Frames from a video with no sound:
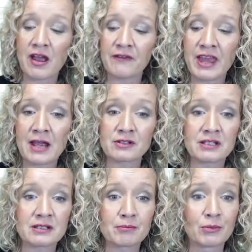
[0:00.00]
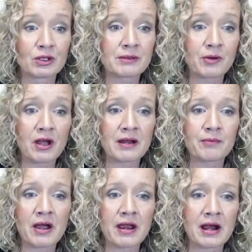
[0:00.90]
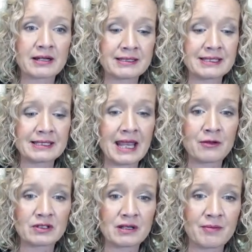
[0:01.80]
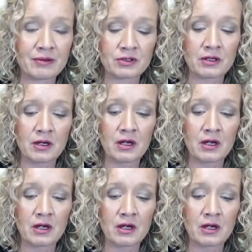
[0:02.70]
5,000 multiplied by our discount amount.